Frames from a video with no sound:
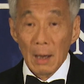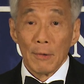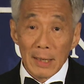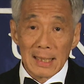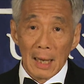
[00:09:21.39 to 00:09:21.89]

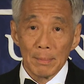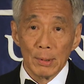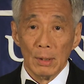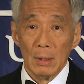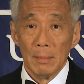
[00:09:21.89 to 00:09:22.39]
For
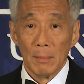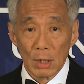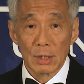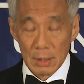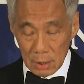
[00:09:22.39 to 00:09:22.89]
example,
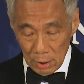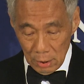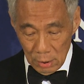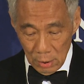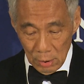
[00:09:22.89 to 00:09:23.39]
mosques
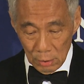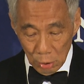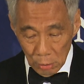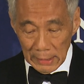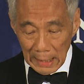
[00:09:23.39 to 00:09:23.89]

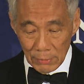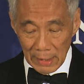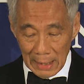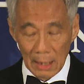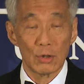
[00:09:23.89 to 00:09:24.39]
tone down
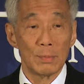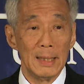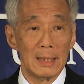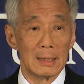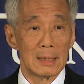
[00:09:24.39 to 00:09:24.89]
their
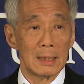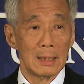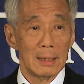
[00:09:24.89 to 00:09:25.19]
loudspeakers